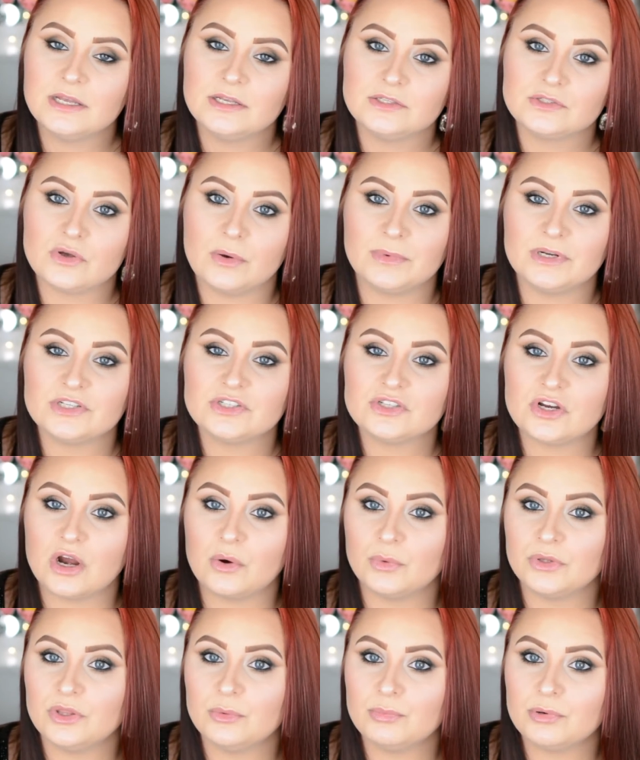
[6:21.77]
So I'm going to start
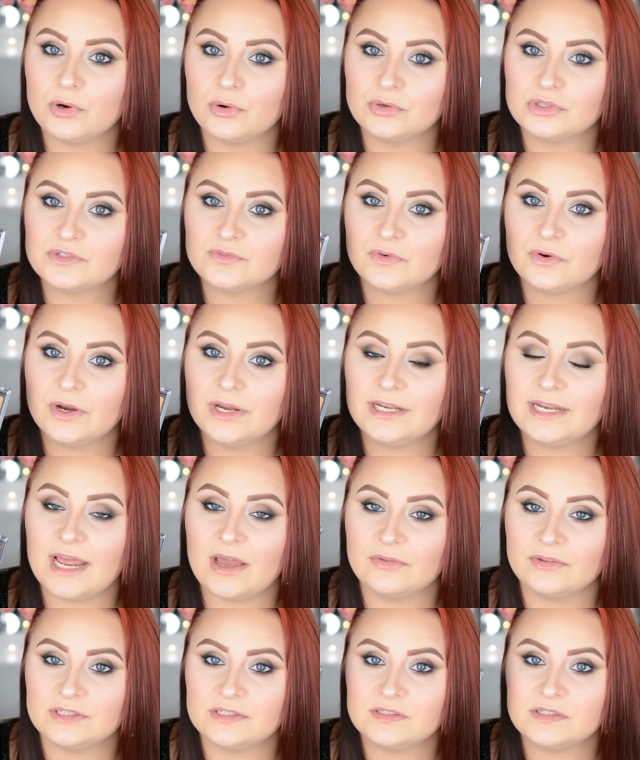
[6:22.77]
with the pros for right
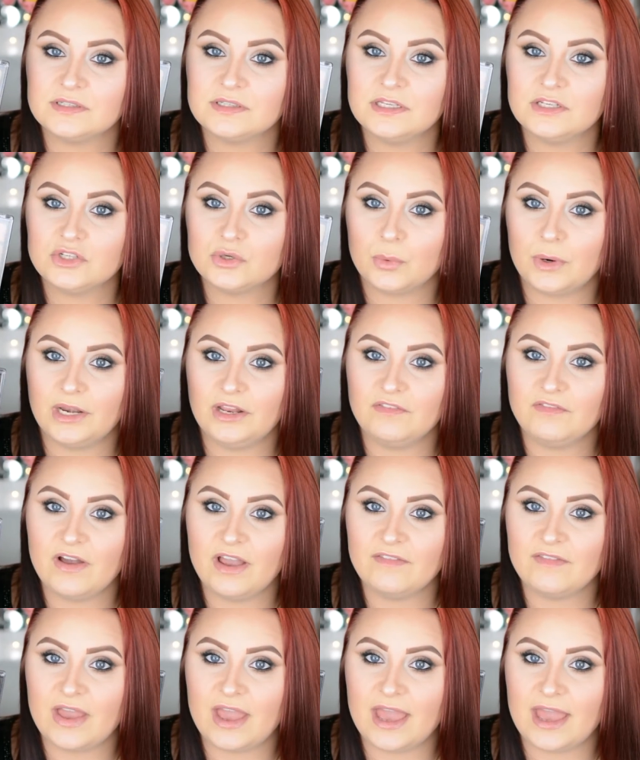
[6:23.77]
now. This is the
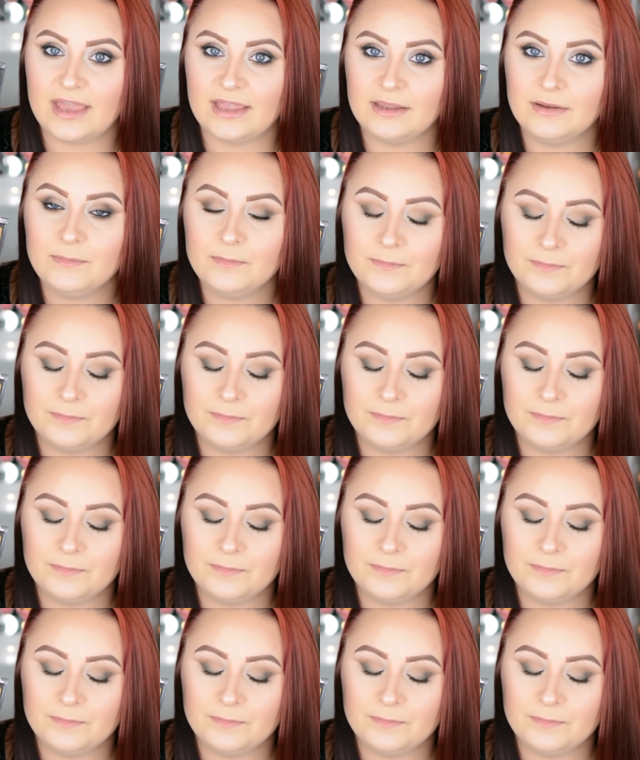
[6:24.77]
25A.